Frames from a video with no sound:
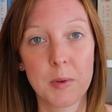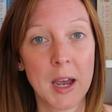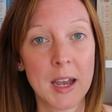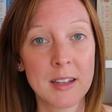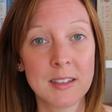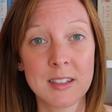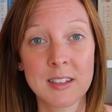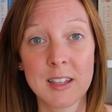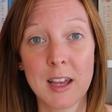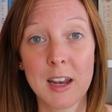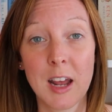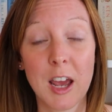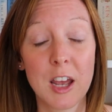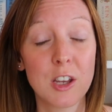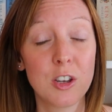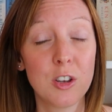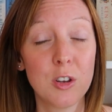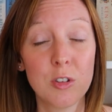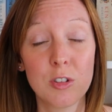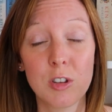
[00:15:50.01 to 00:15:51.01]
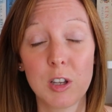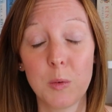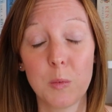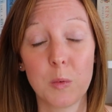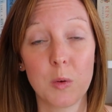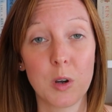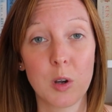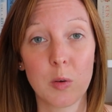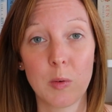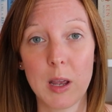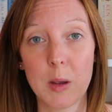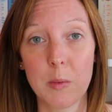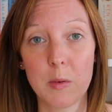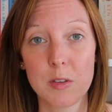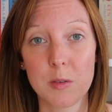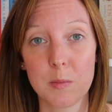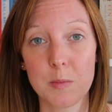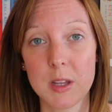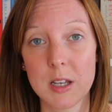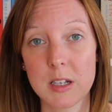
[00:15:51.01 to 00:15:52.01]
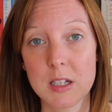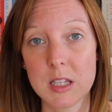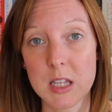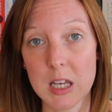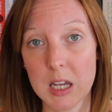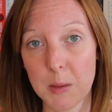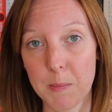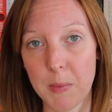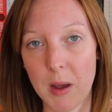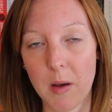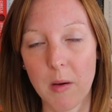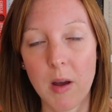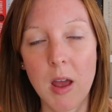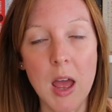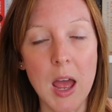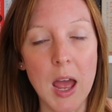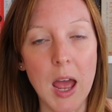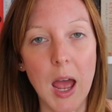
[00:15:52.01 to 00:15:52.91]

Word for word: but as I said, I usually walk away with something to think about.